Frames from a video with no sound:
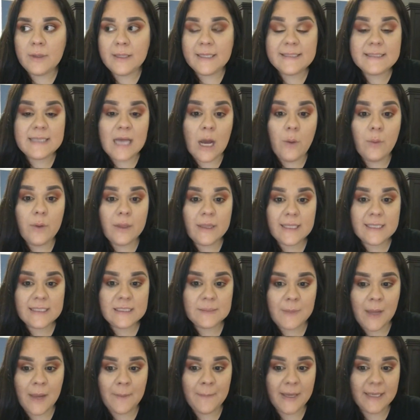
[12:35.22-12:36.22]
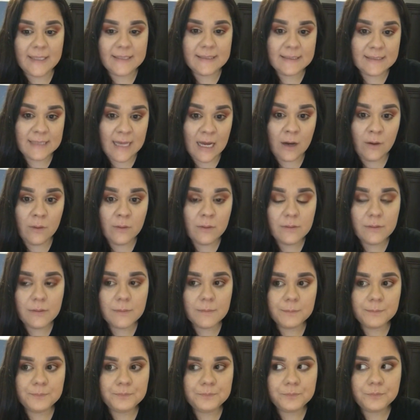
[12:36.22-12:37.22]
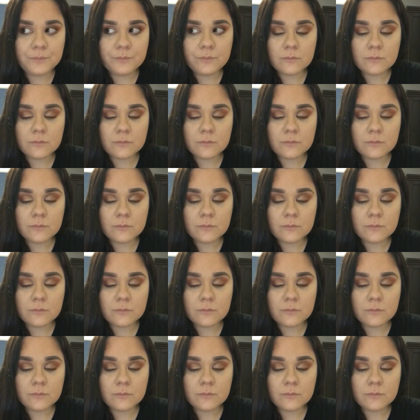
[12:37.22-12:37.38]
I really dealt with this by myself.